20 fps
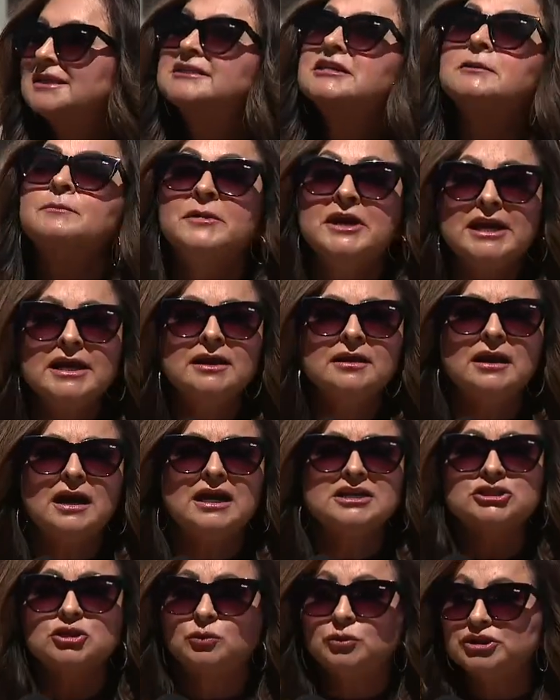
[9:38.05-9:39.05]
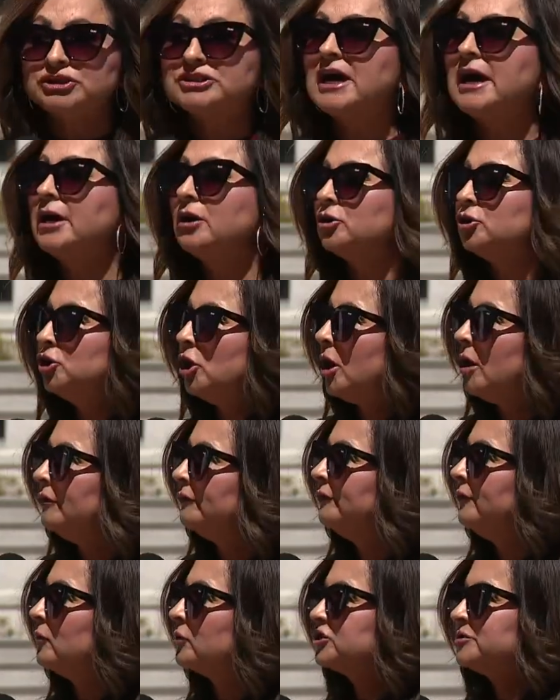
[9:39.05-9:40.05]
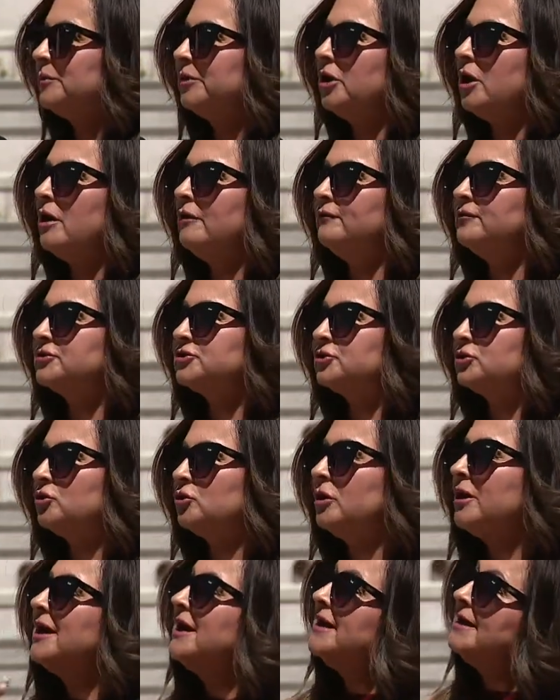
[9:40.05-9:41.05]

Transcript: to me, as a retired law enforcement officer,